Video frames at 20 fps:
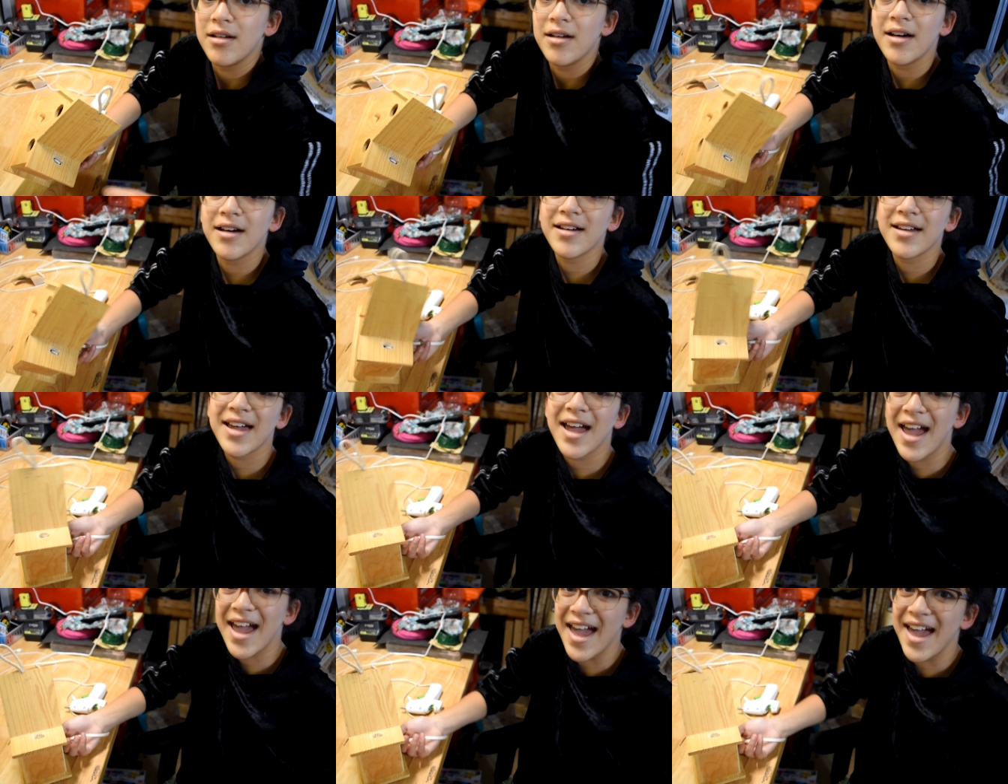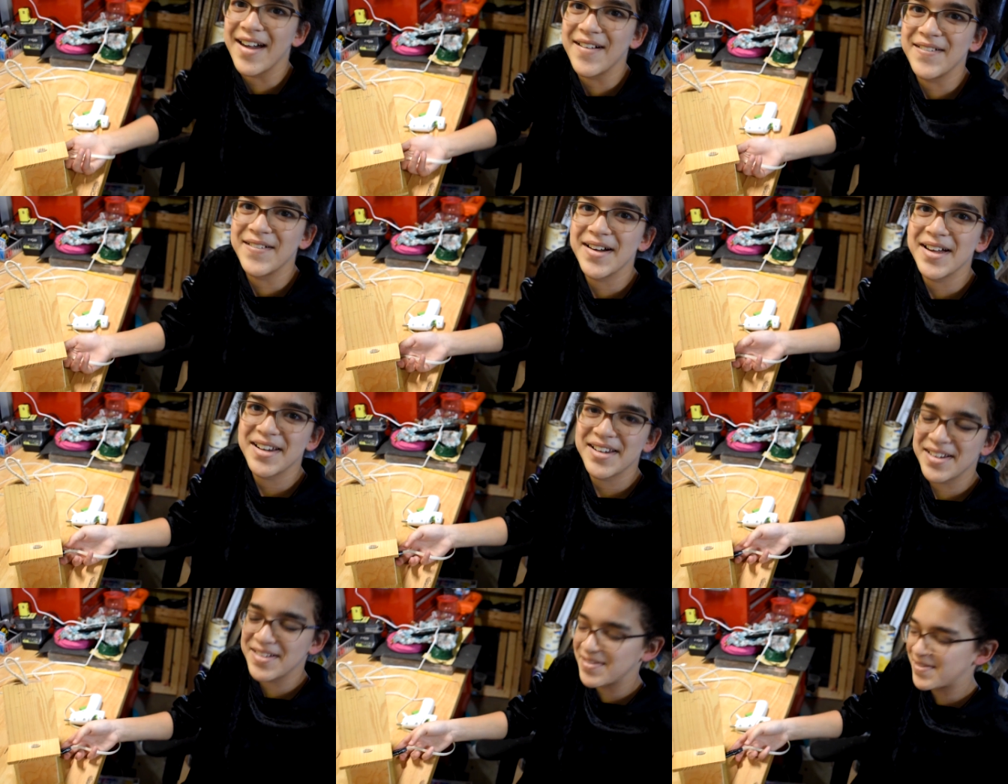Okay,
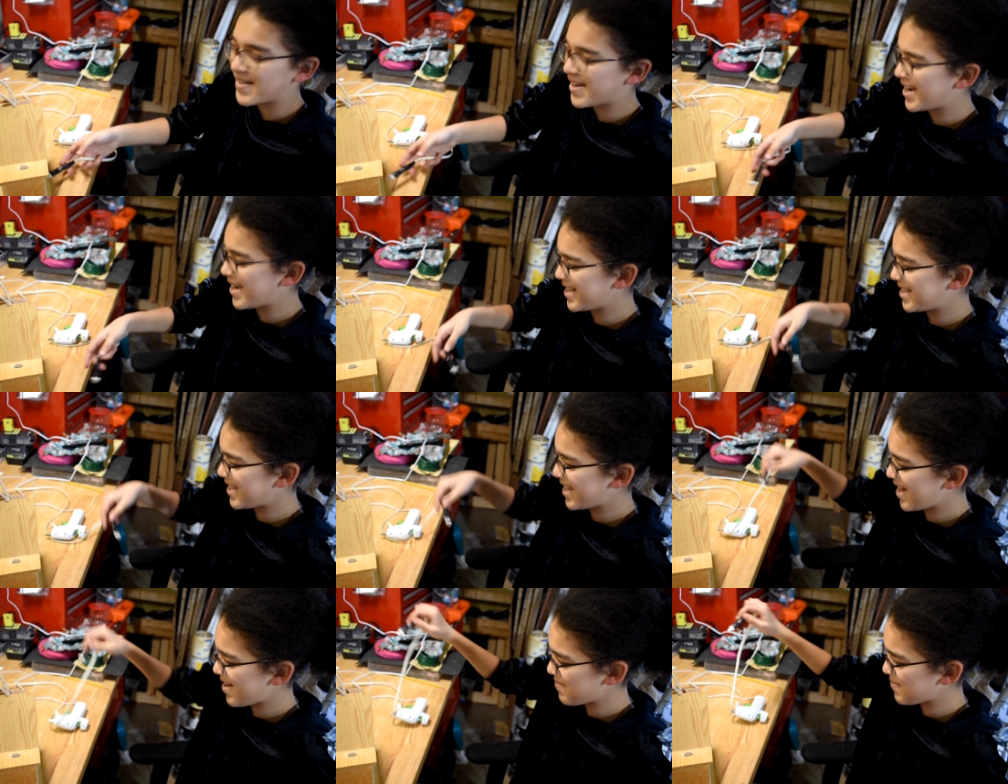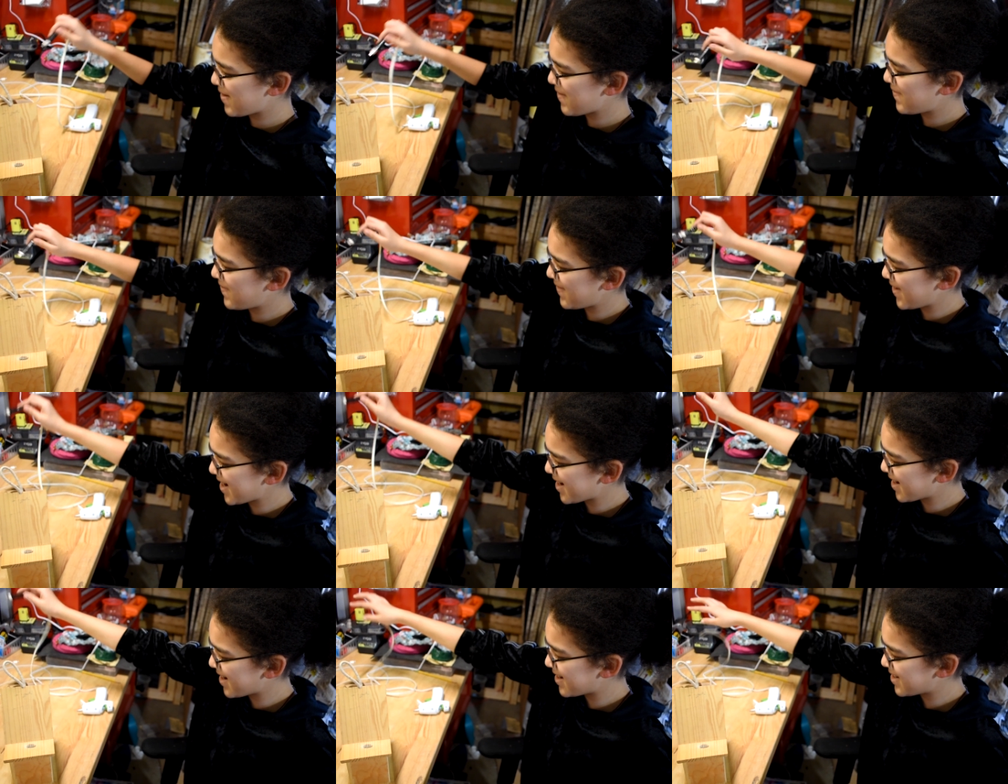when when I snap my
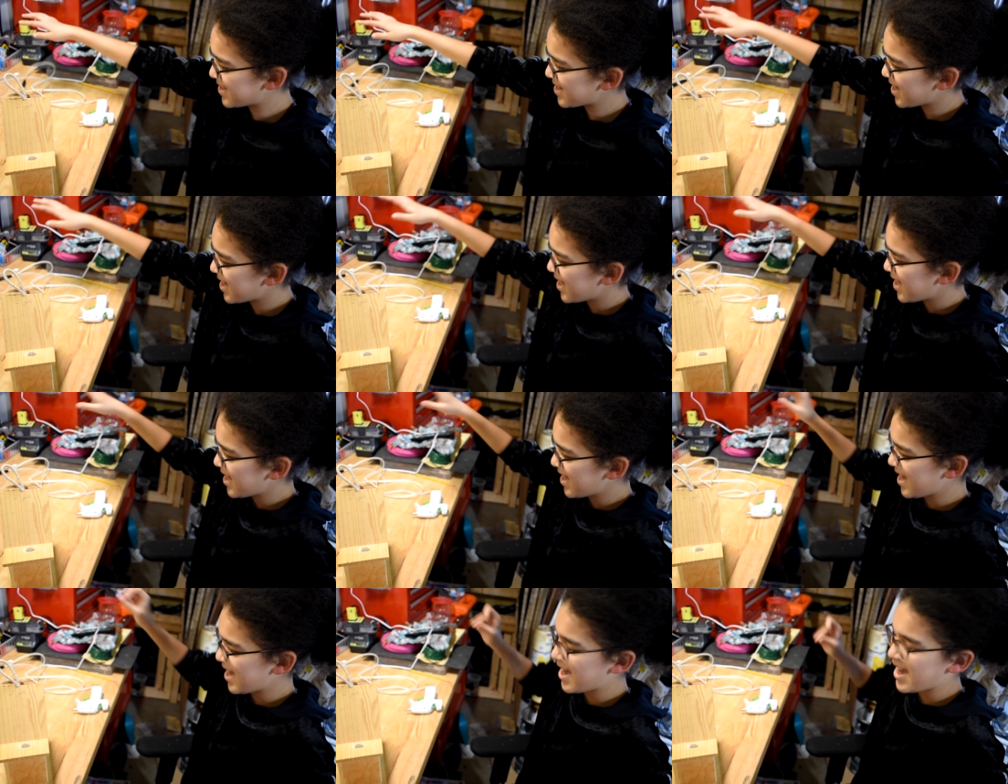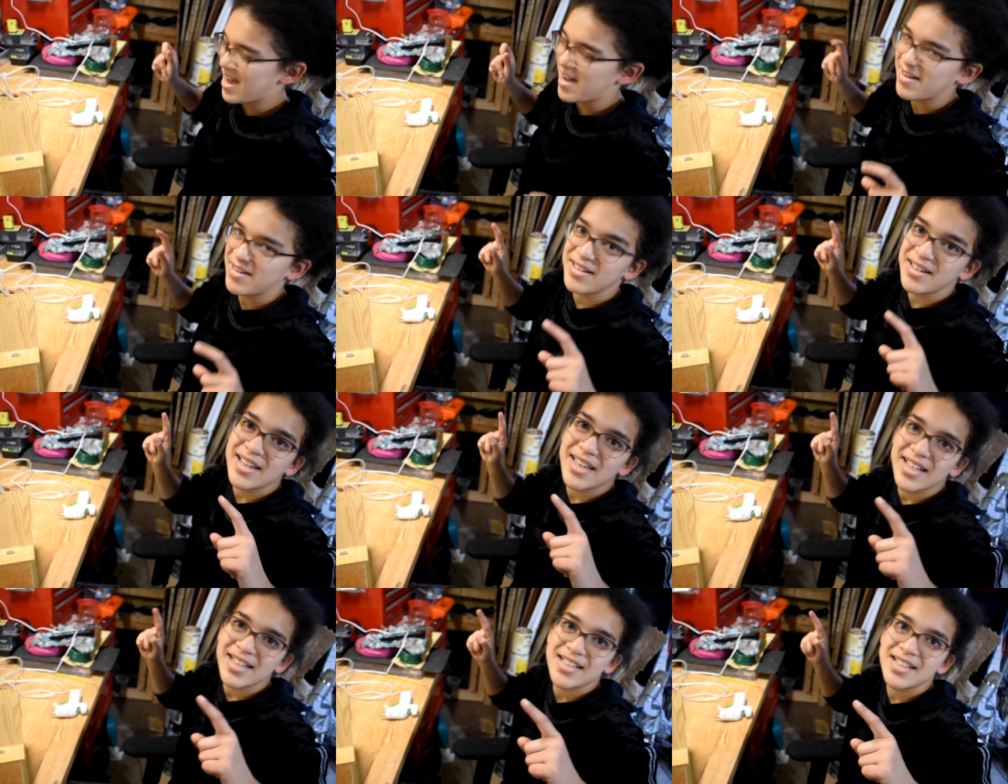fingers,
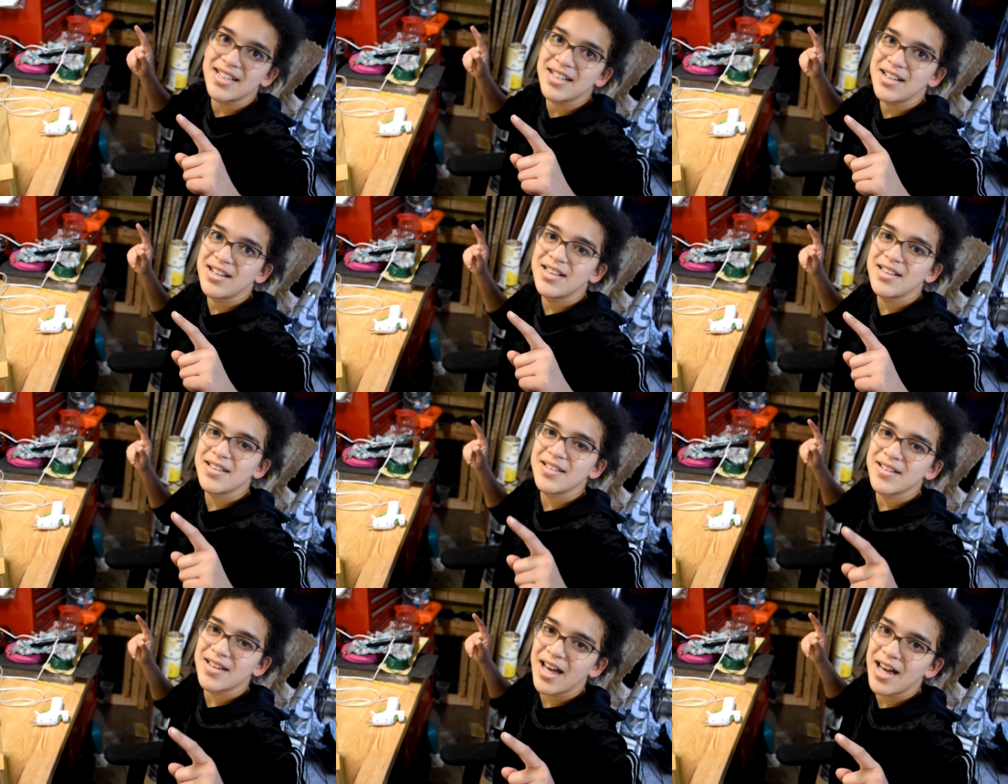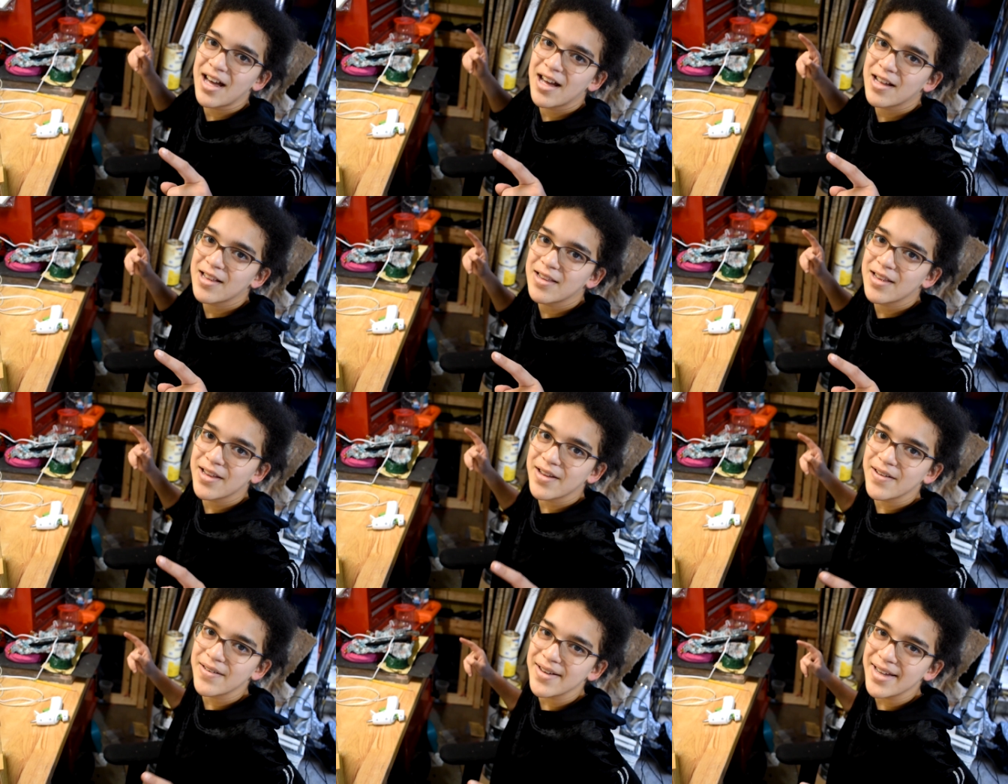I'll get to hot
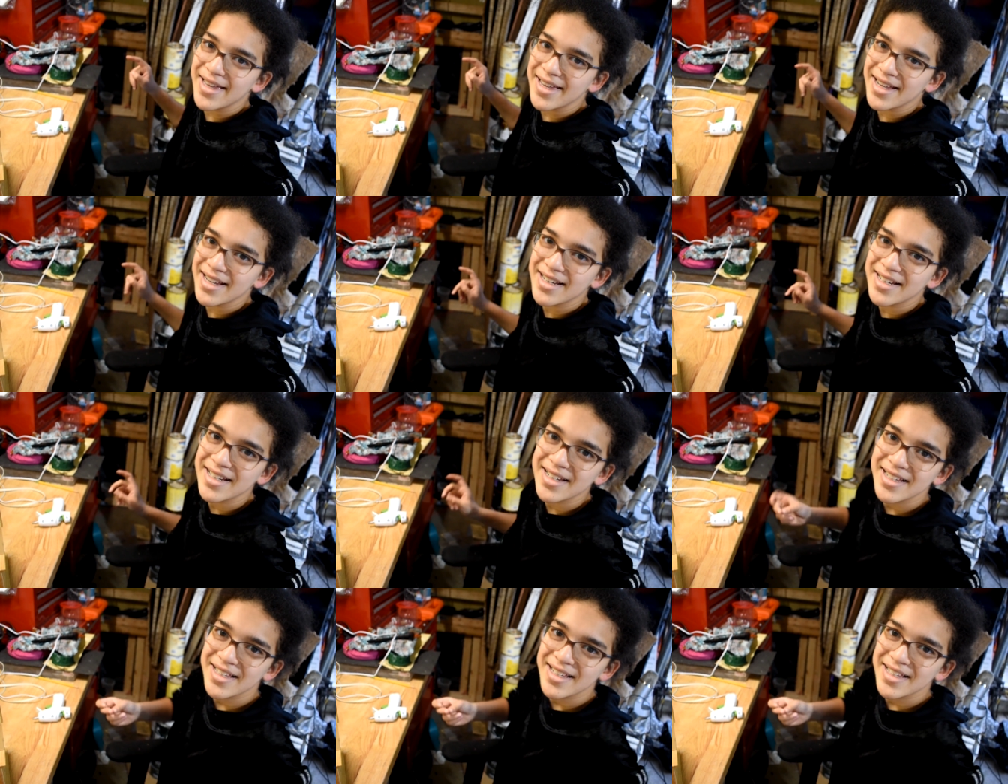gluing.